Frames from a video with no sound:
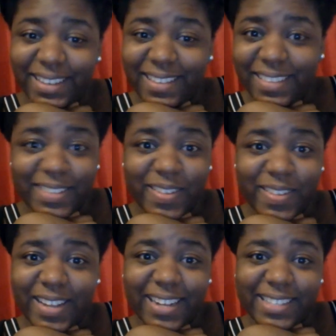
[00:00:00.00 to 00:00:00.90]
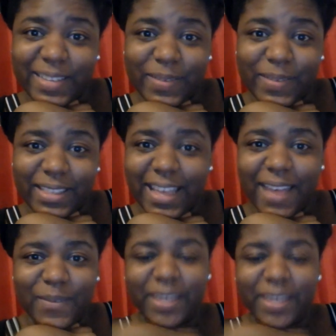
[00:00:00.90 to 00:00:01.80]
That's all I gotta say about
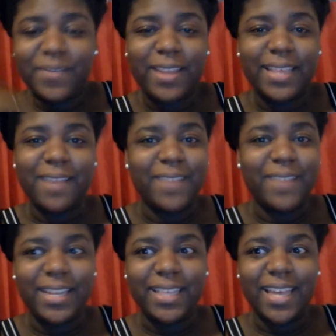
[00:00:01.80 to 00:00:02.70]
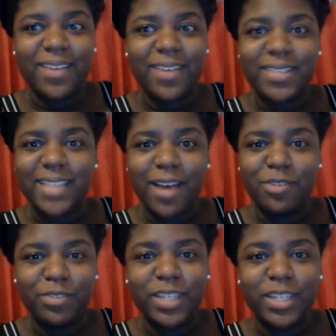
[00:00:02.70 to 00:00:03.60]
that. I mean, if I think of anything else, I'll
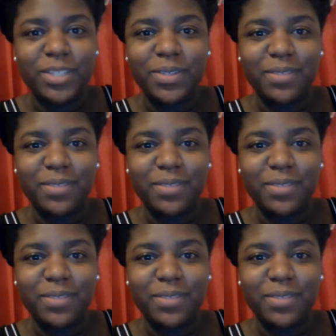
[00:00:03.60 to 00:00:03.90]
redo the